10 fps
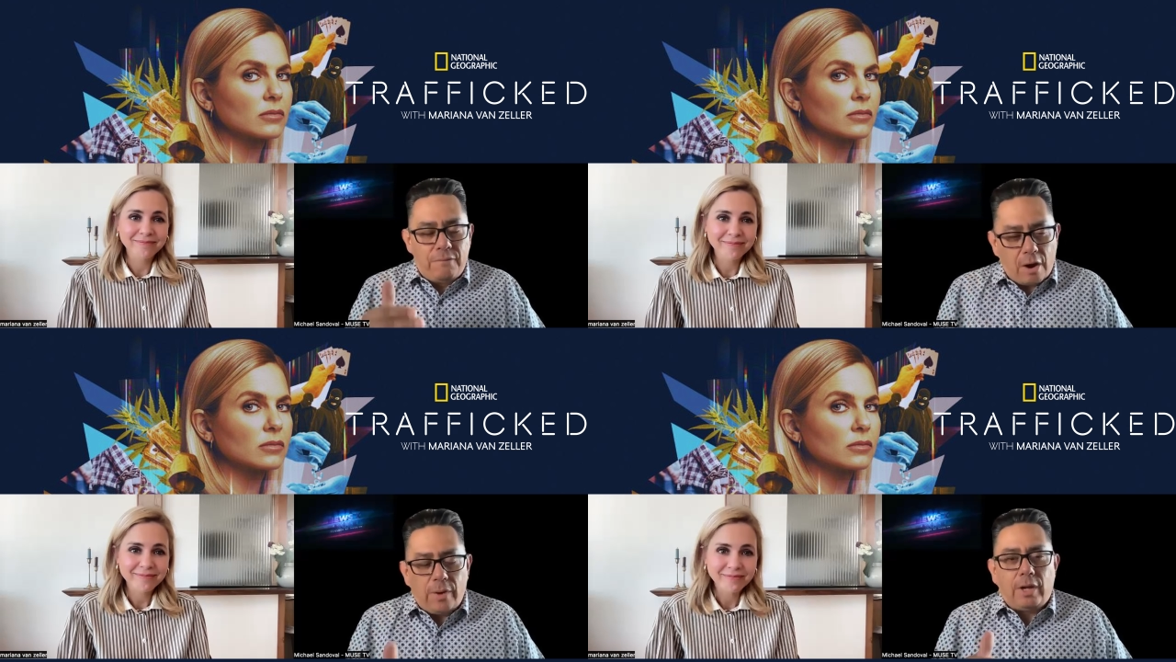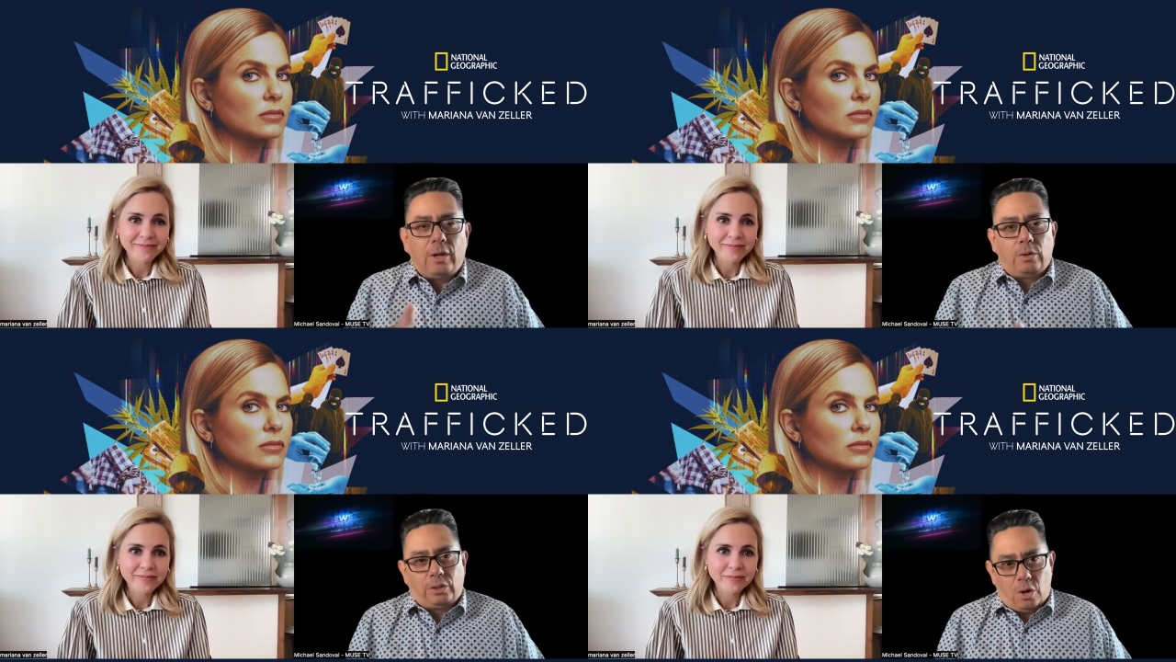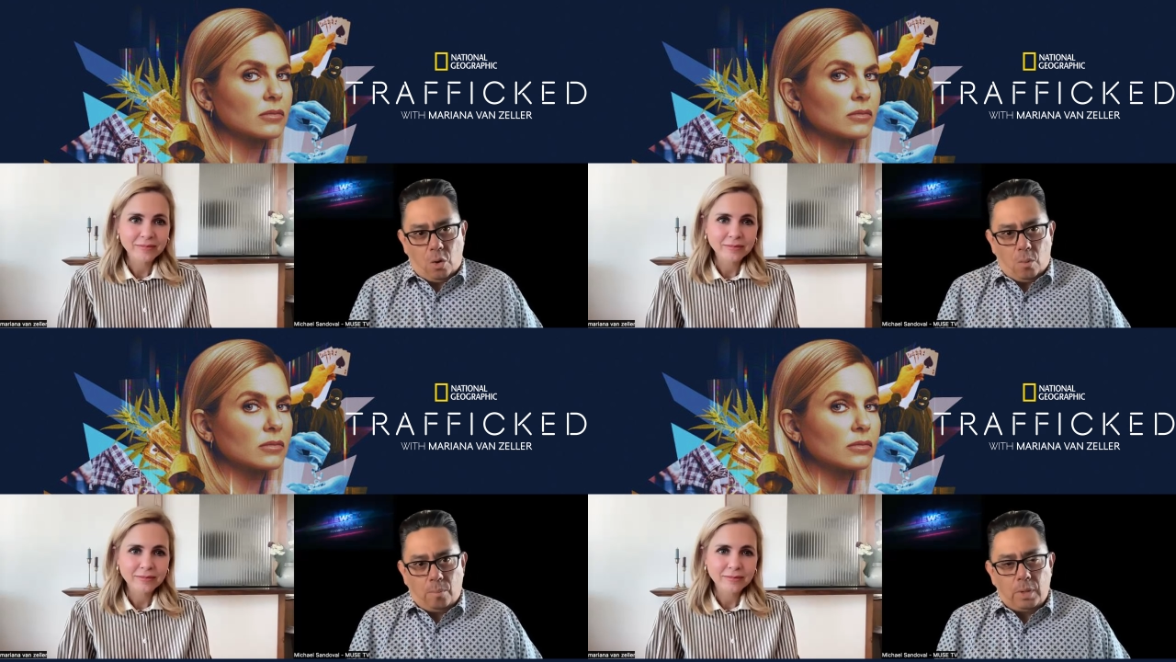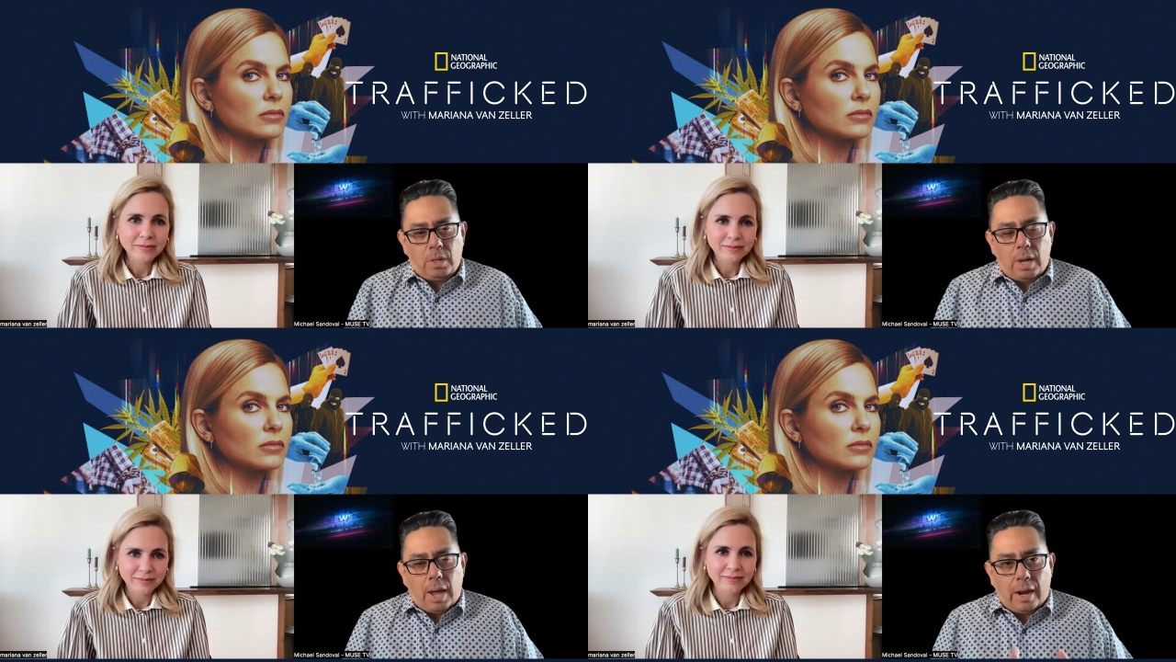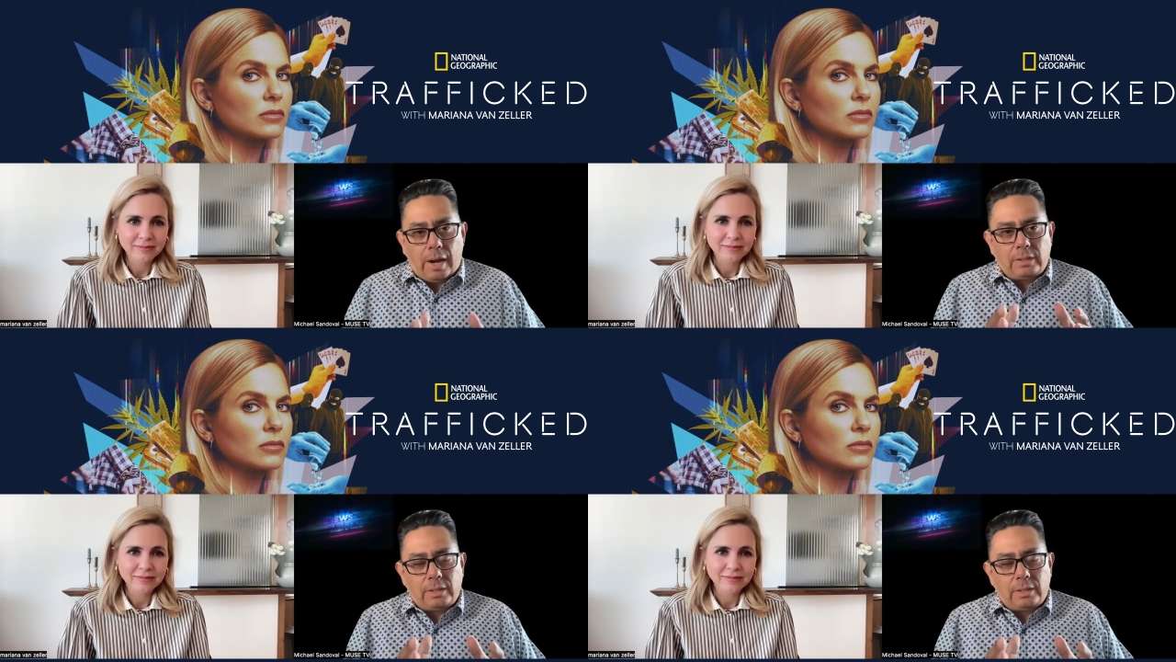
Speaker 1: very close to home and it's